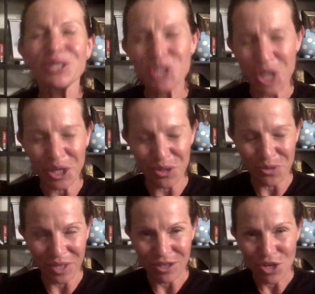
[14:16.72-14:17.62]

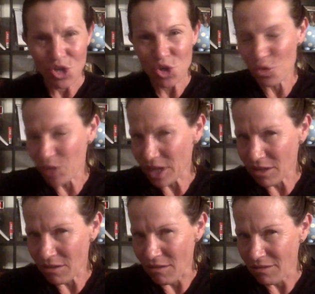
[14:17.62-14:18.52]
Genuine,
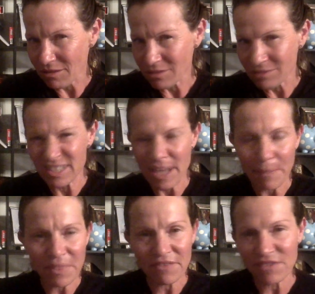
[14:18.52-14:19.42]
critical,
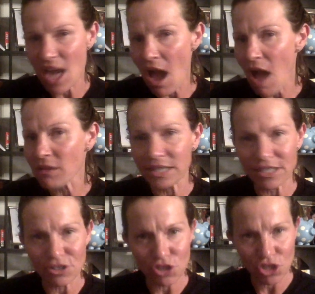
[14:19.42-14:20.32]
depth of
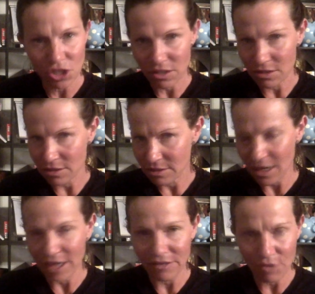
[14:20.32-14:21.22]
knowledge
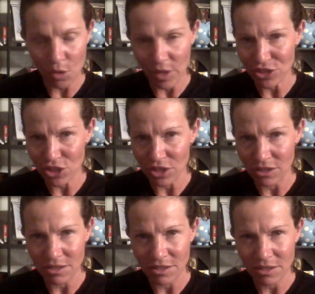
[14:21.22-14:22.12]
kind of
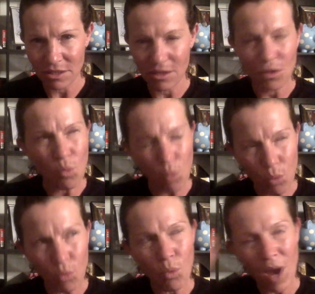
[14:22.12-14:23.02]
questions.
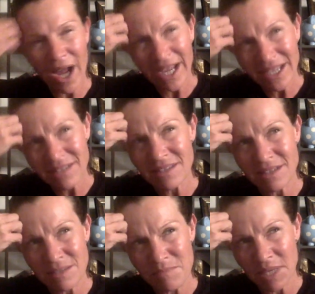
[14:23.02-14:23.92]
Why is
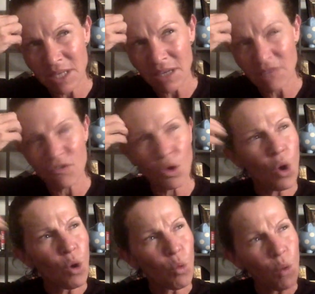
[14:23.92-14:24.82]
this meaningful?
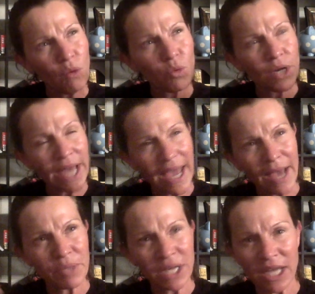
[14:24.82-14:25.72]
What would
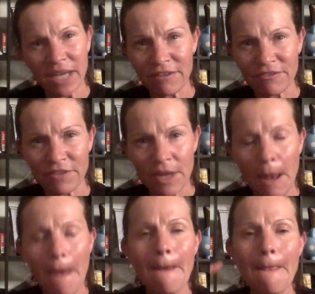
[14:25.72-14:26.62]
happen if,
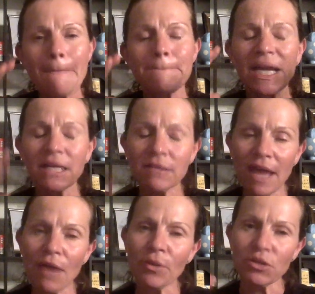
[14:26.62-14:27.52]
by
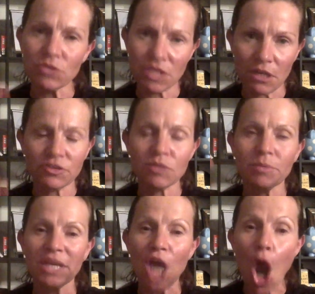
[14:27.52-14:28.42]
allowing yourself to
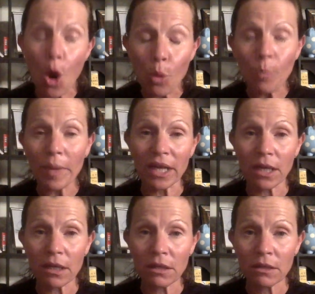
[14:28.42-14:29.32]
be open